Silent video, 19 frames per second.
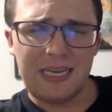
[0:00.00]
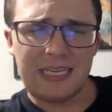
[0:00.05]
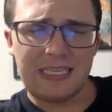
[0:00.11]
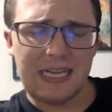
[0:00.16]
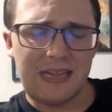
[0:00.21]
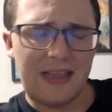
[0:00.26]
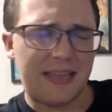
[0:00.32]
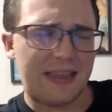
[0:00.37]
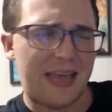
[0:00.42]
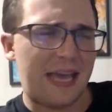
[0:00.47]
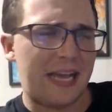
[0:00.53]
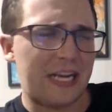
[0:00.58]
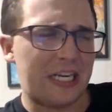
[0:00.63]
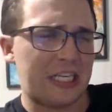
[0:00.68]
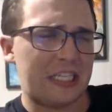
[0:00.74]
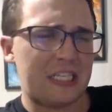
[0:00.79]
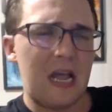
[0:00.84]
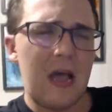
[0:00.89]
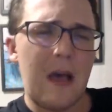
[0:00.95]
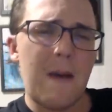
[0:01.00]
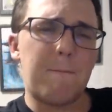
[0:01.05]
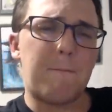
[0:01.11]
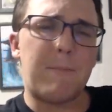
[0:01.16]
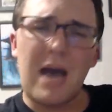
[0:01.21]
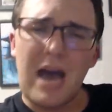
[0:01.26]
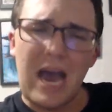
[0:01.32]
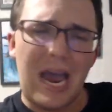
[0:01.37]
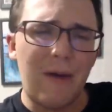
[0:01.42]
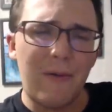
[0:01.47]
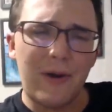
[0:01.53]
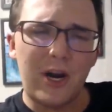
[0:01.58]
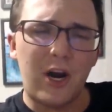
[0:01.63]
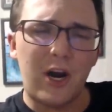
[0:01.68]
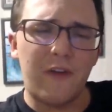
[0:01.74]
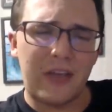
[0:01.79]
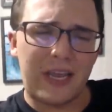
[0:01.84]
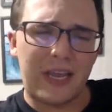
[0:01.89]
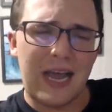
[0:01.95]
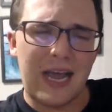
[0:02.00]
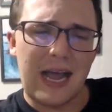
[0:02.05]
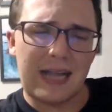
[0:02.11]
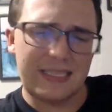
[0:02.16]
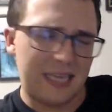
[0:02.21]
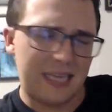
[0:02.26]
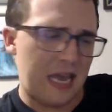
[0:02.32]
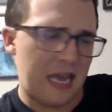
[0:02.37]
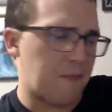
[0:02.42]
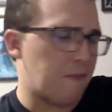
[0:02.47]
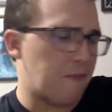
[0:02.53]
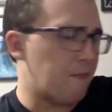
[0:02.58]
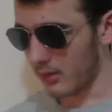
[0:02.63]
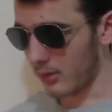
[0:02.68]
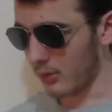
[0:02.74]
is that like they can just pirate all the content.